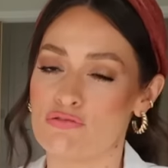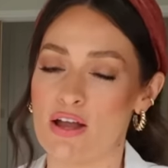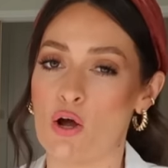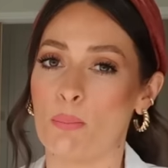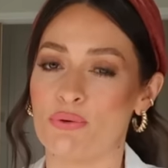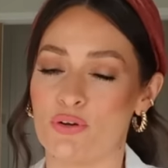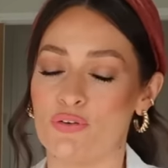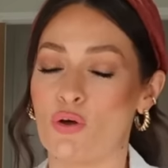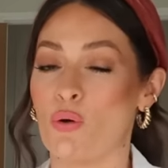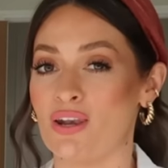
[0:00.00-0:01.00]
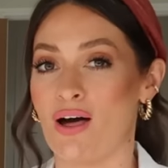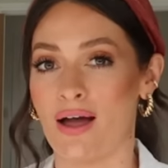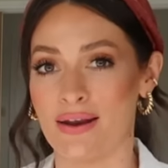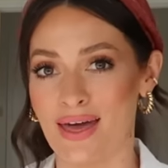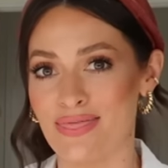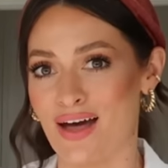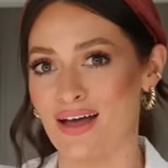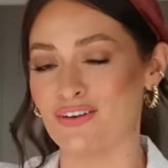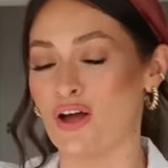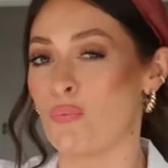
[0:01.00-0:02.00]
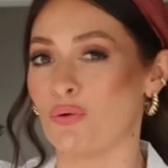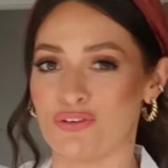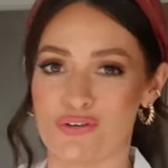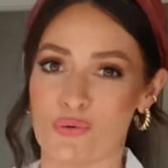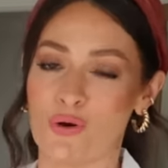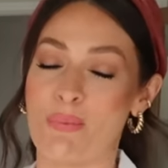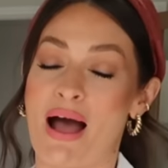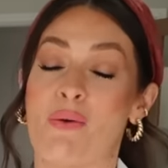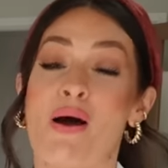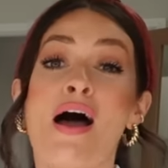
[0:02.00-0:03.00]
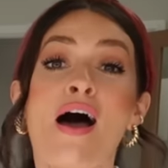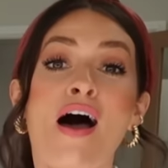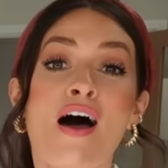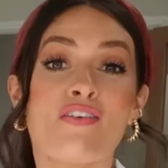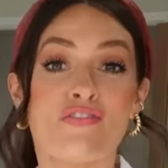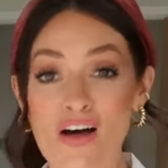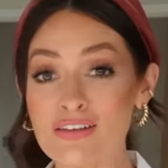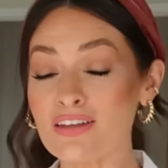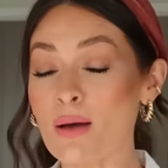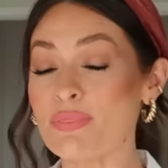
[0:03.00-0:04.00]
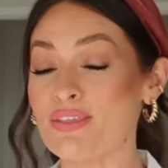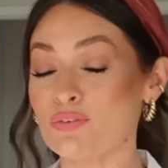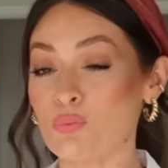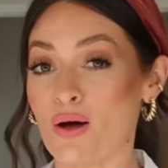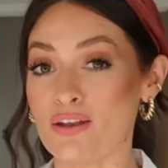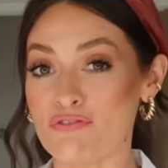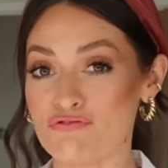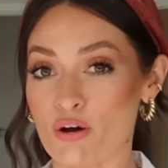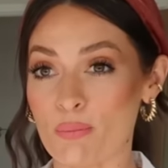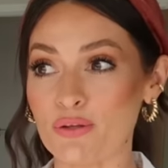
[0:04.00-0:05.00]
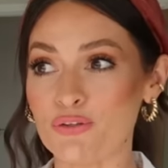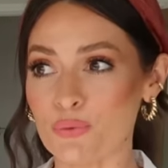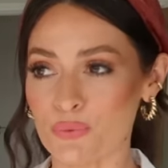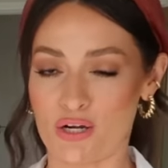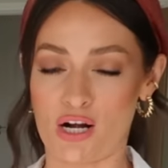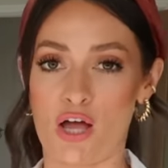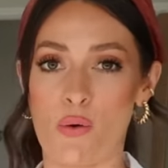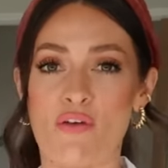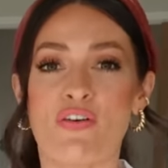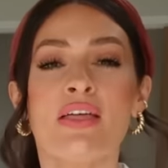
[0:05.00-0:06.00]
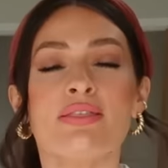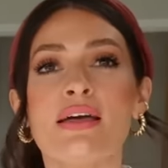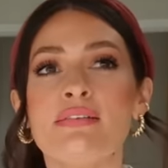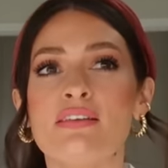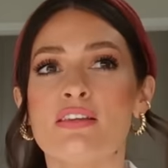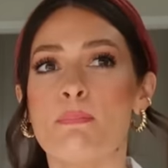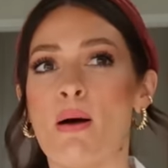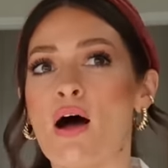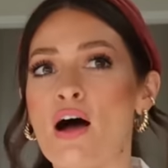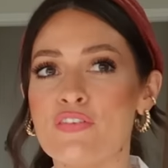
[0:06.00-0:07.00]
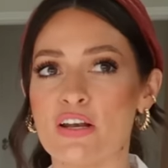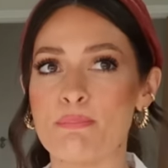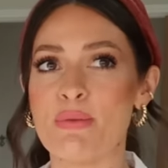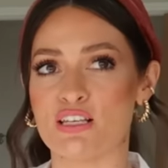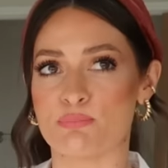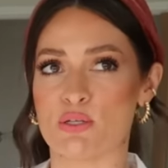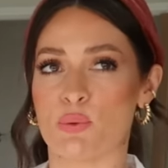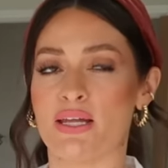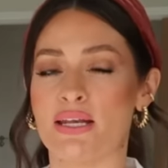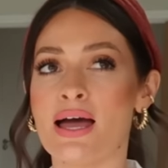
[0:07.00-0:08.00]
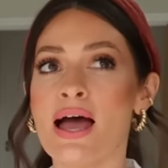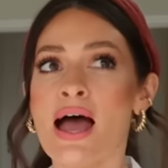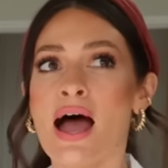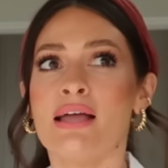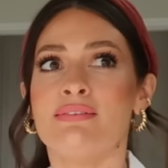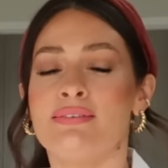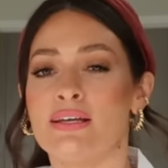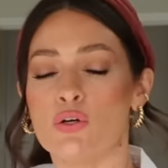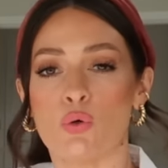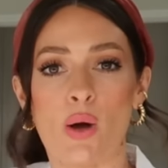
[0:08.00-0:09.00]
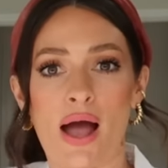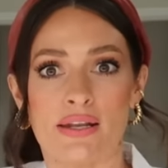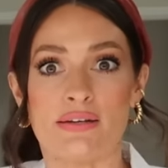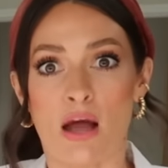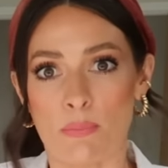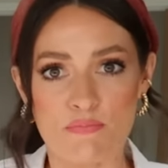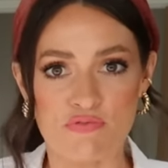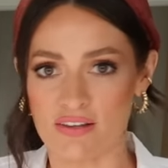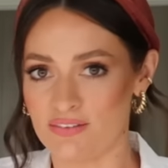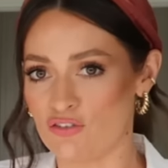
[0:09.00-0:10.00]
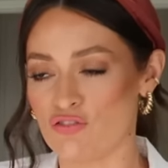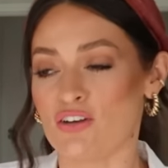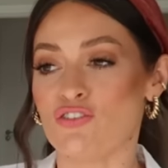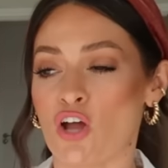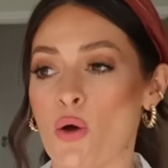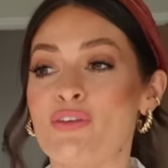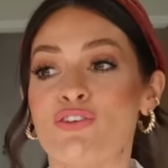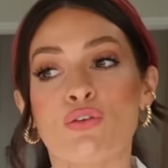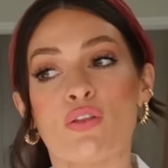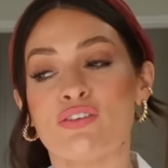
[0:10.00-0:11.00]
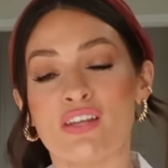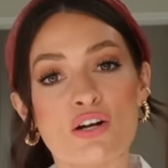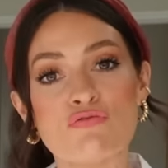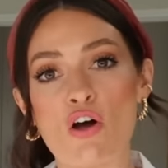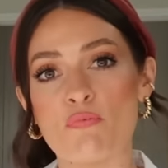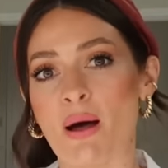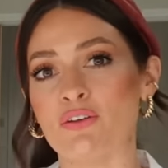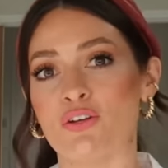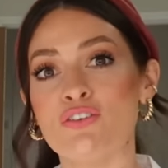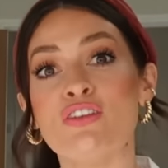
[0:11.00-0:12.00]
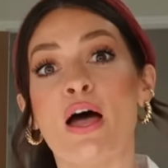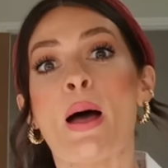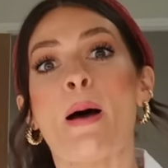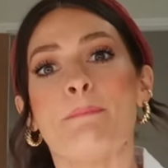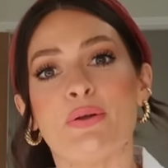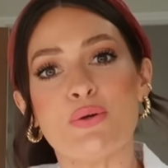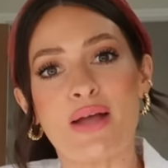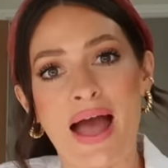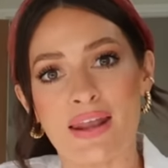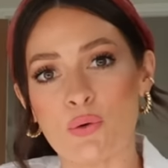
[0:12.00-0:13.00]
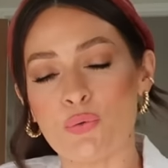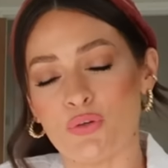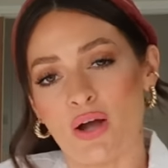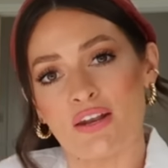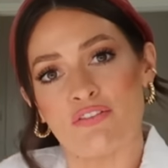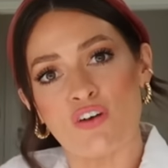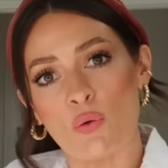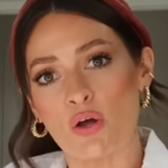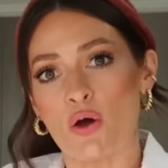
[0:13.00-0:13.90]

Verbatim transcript: great options online that I wanted to talk about. First up, this one from Uniqlo. I feel like this is the perfect mix between a single and a double-breasted trench coat. It's just got the single row of buttons, but you can also kind of fold